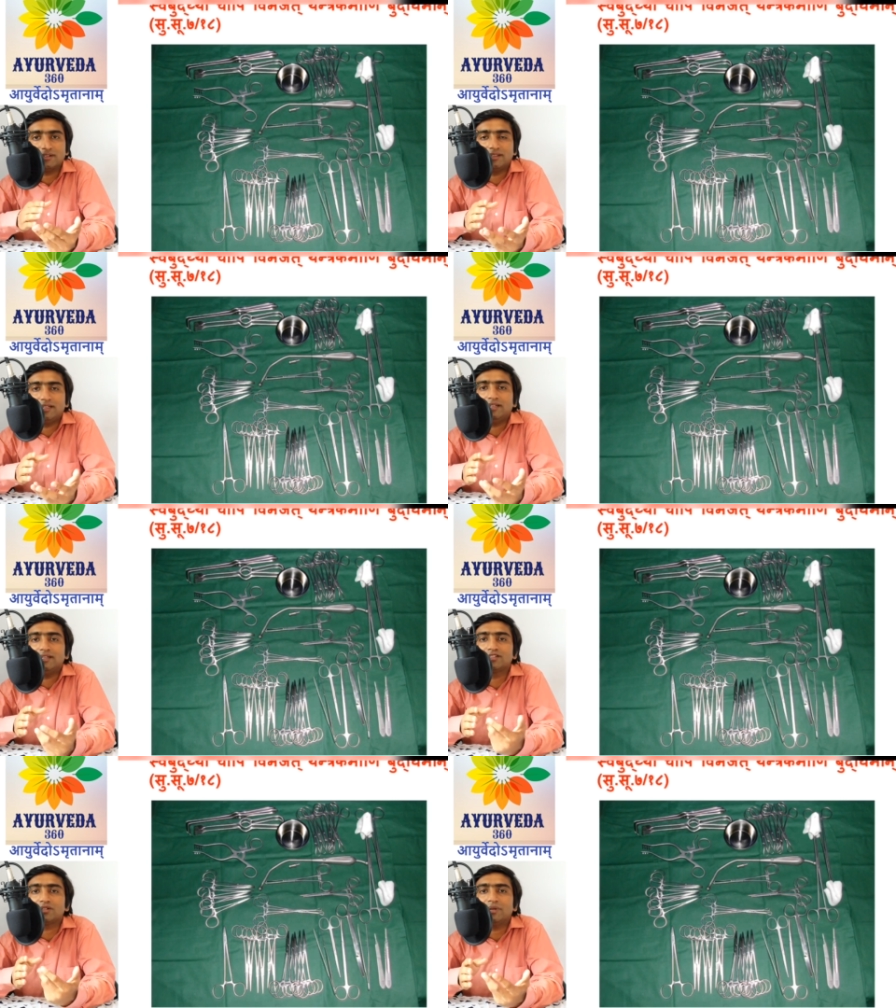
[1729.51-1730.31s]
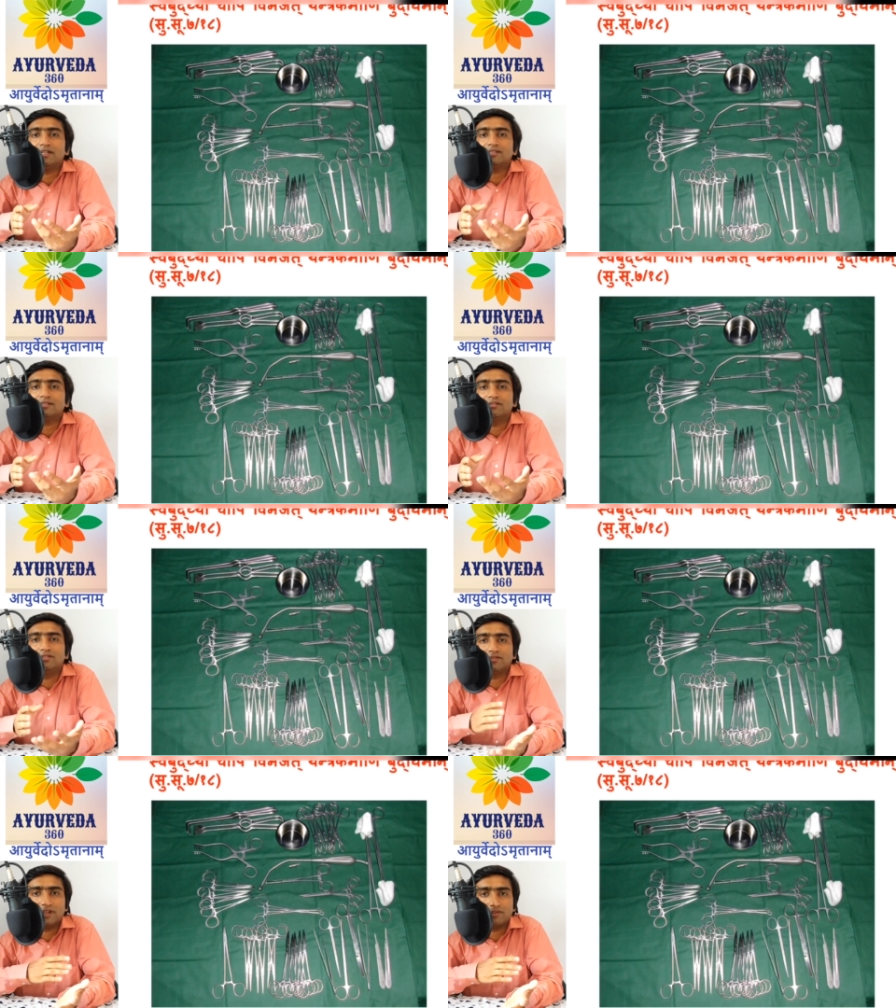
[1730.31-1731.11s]
the instruments
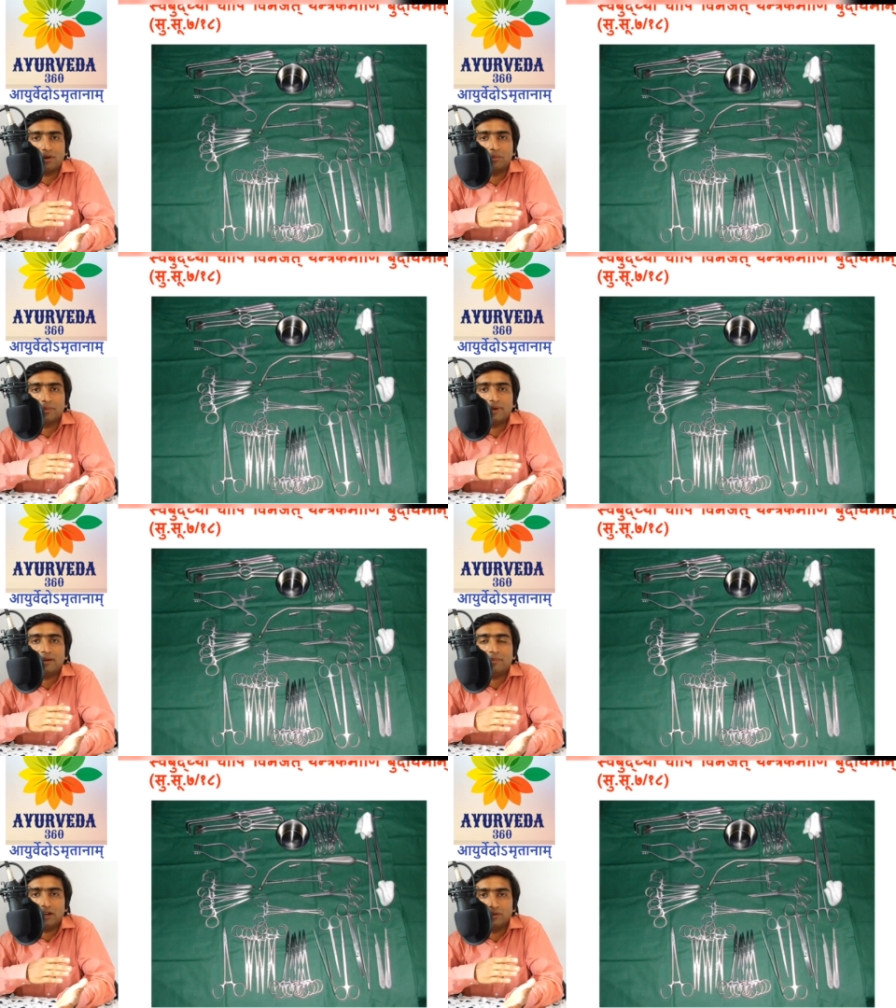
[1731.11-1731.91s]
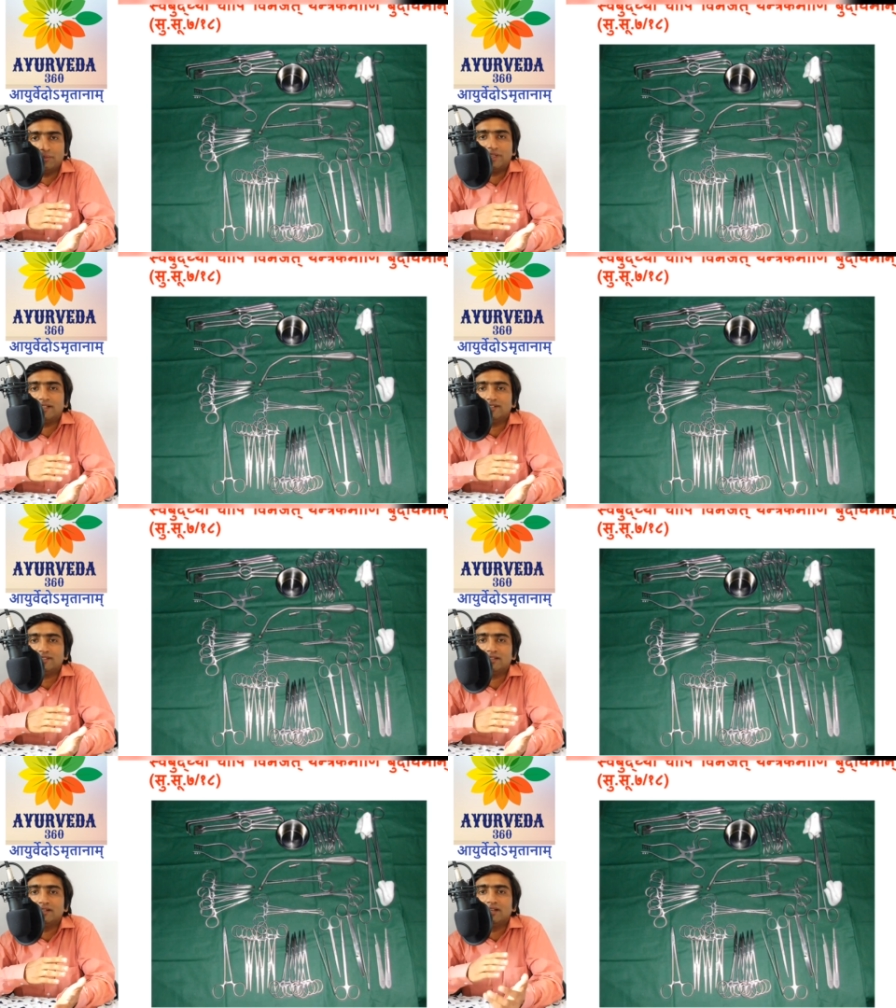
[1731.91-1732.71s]
which were formed by manual
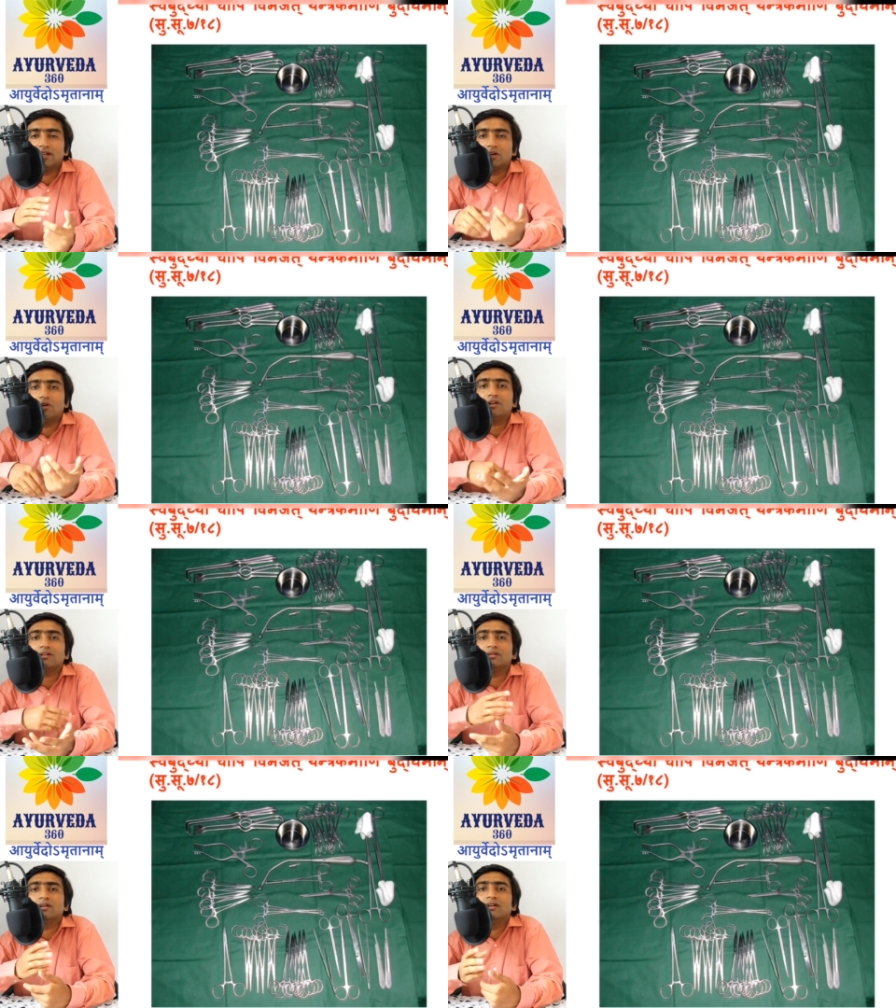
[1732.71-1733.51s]
methods got